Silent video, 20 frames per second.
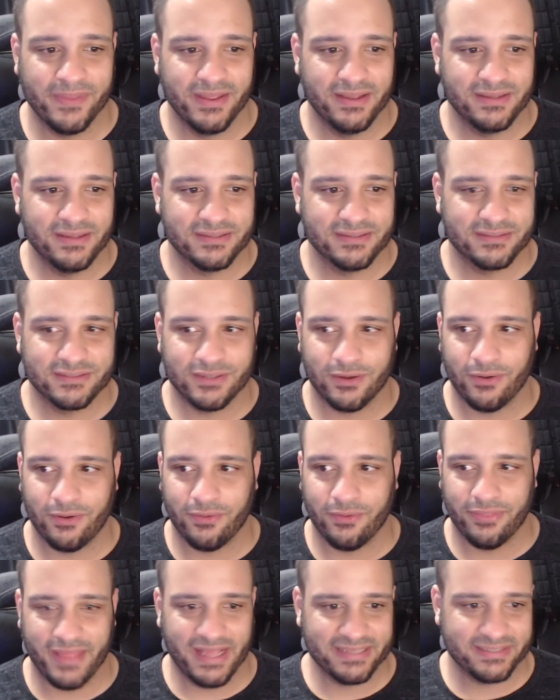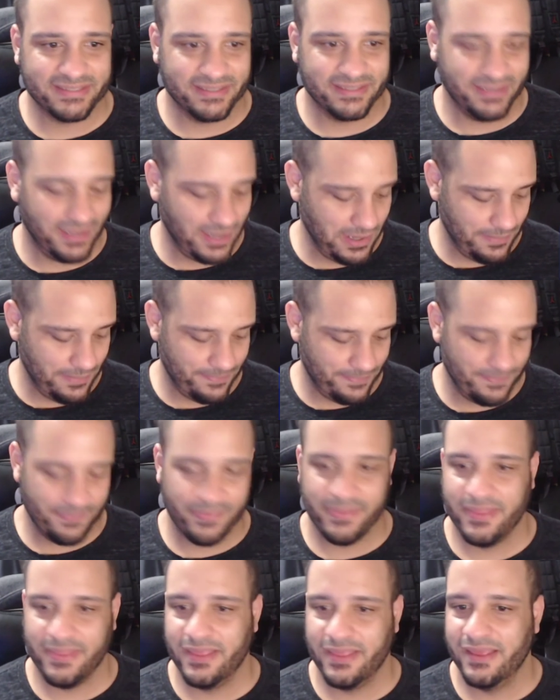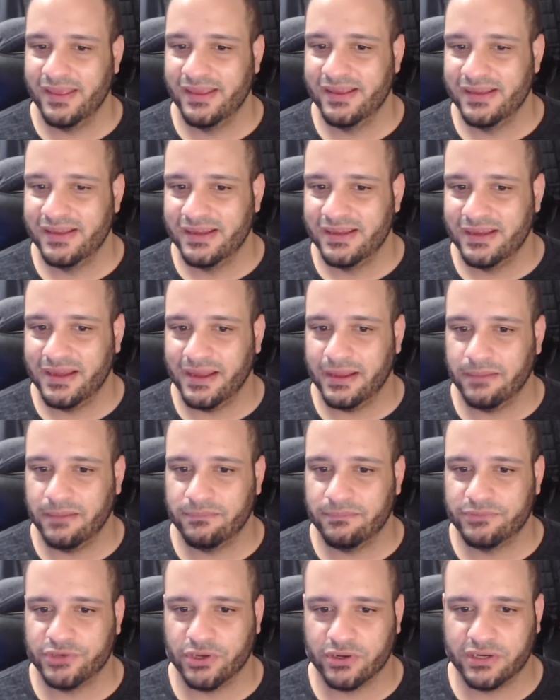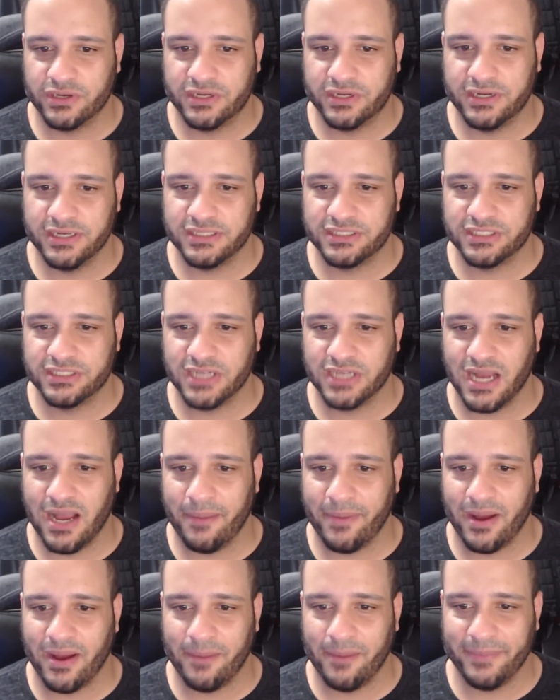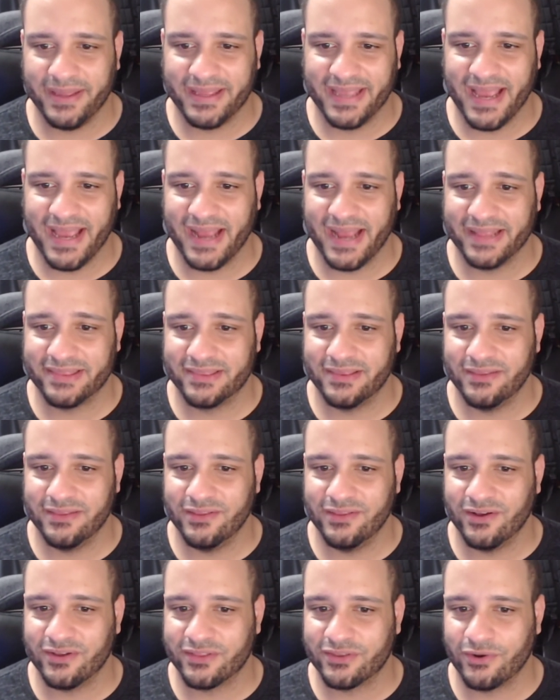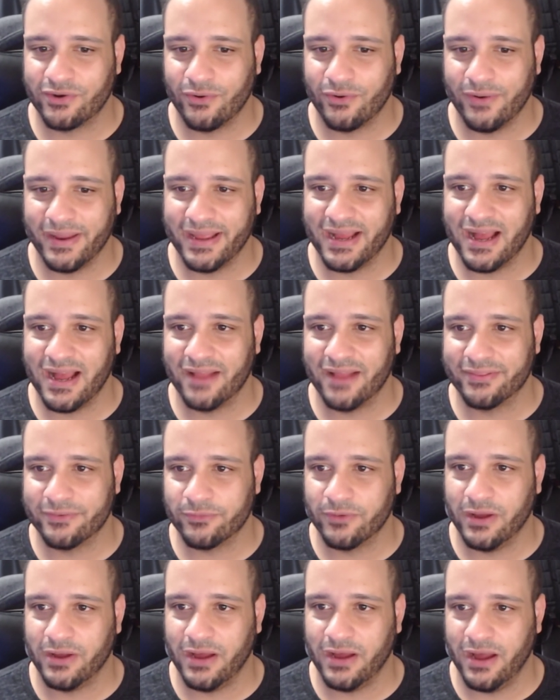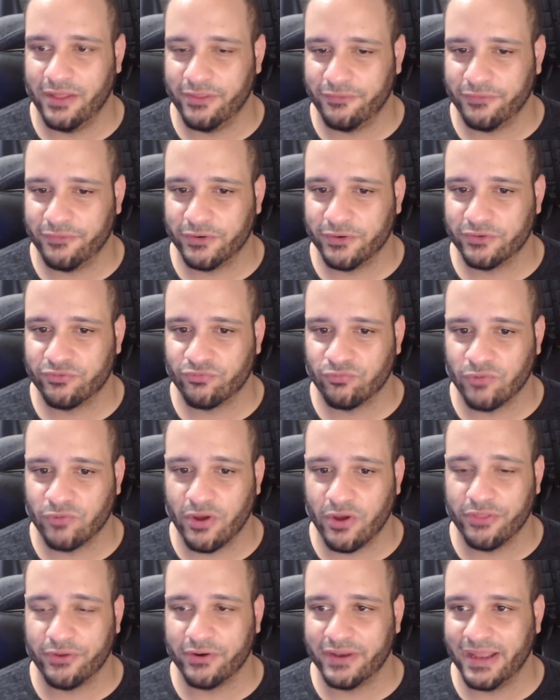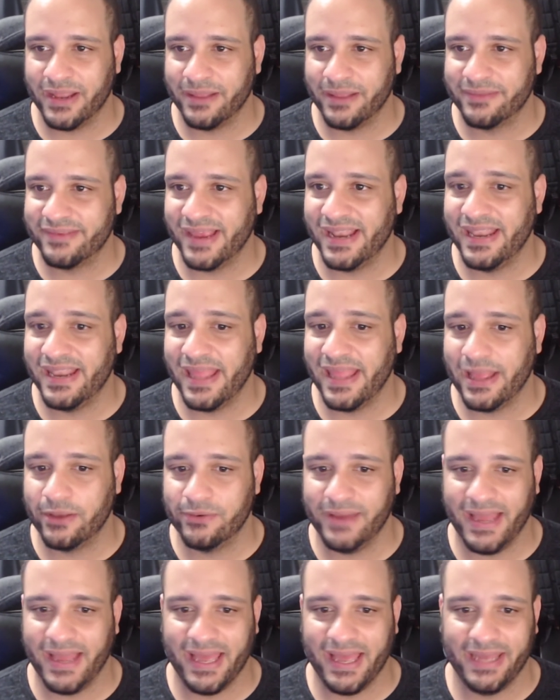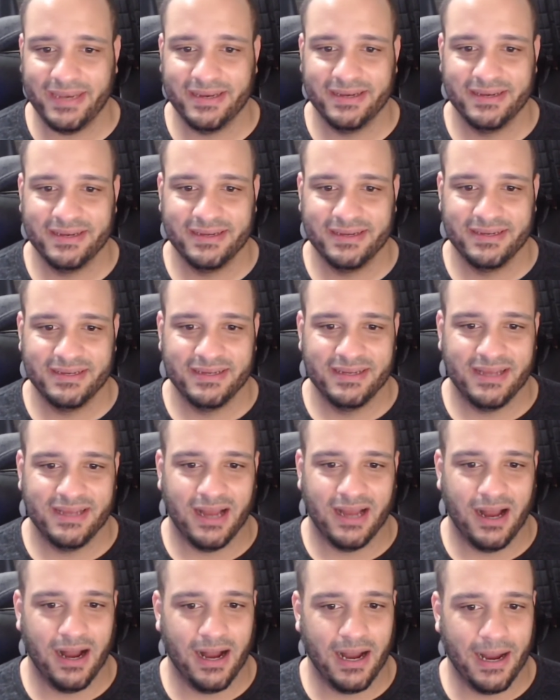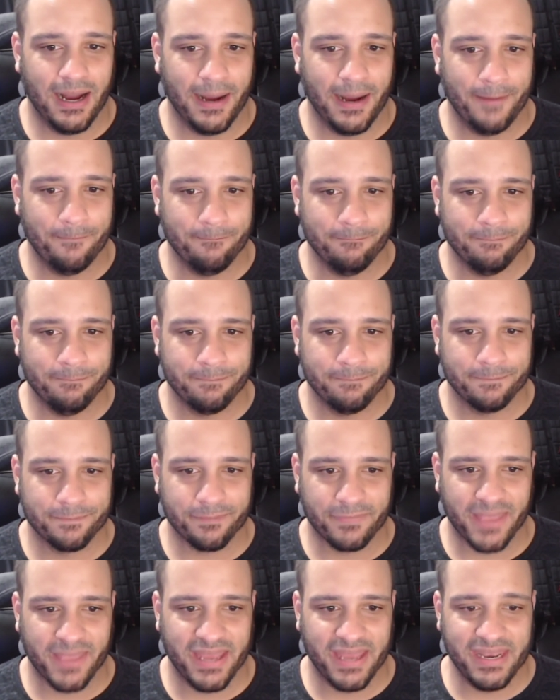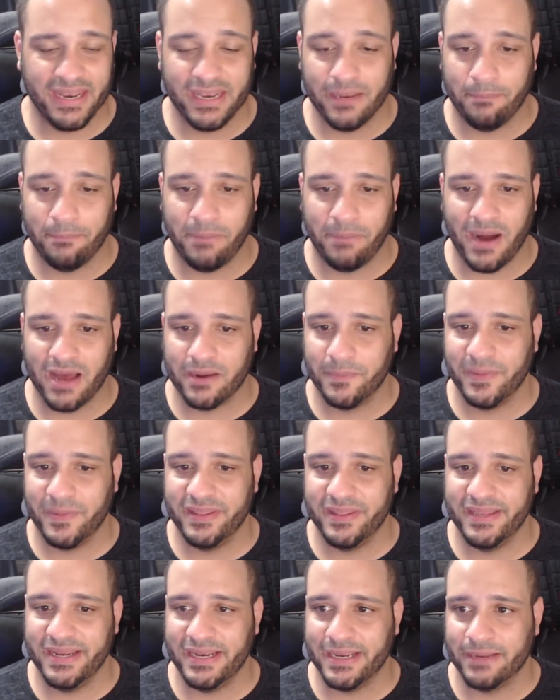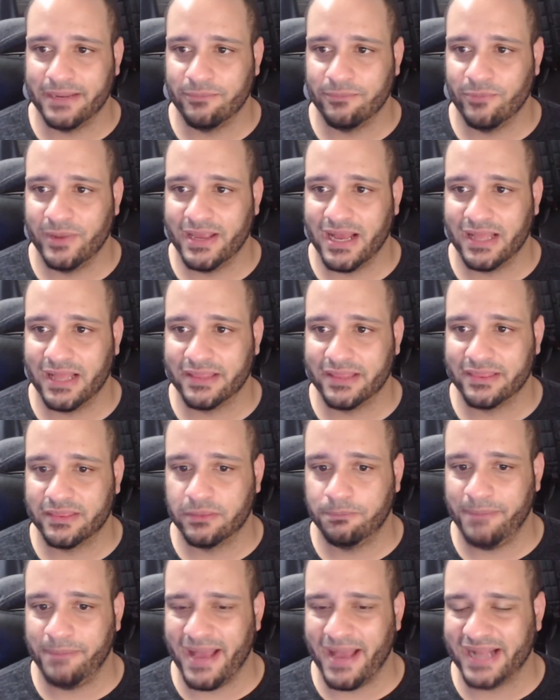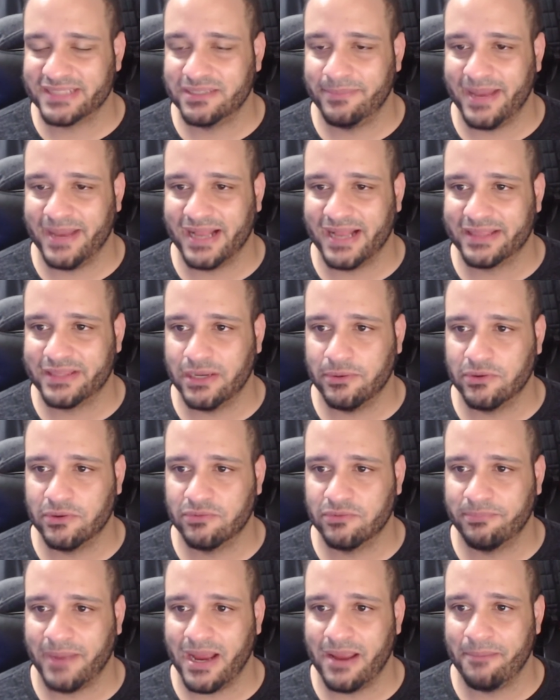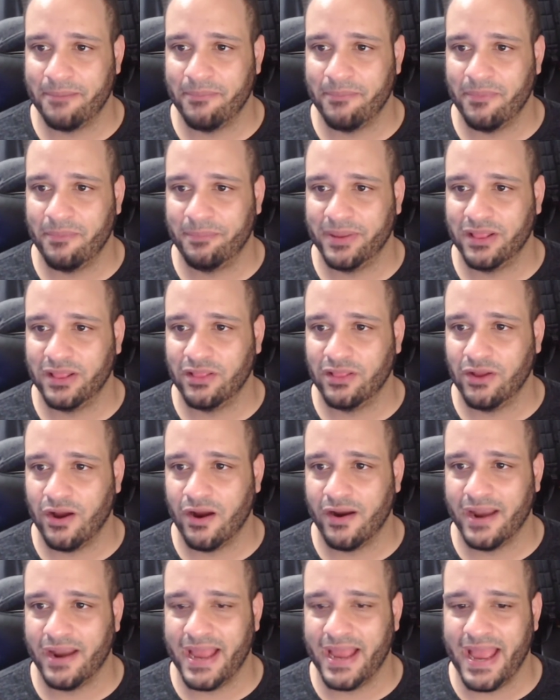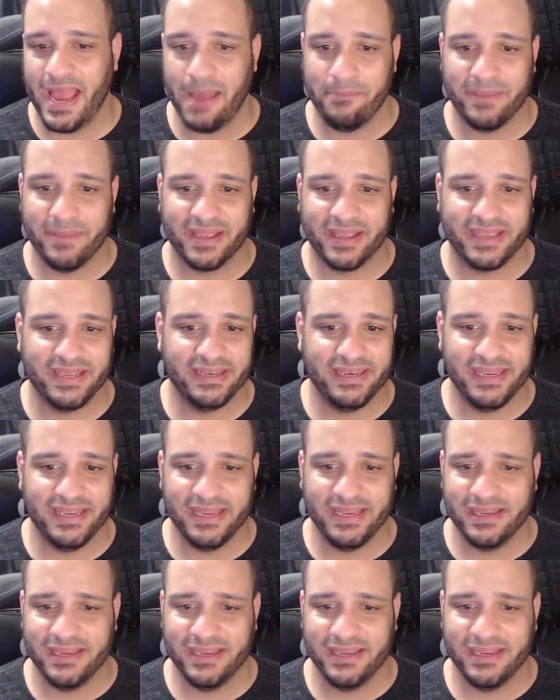So that's an up. So good job on McCann, throwing out the first runner that San Diego had. And then the bottom of the inning, we got back-to-back doubles by Pilar and McKinney,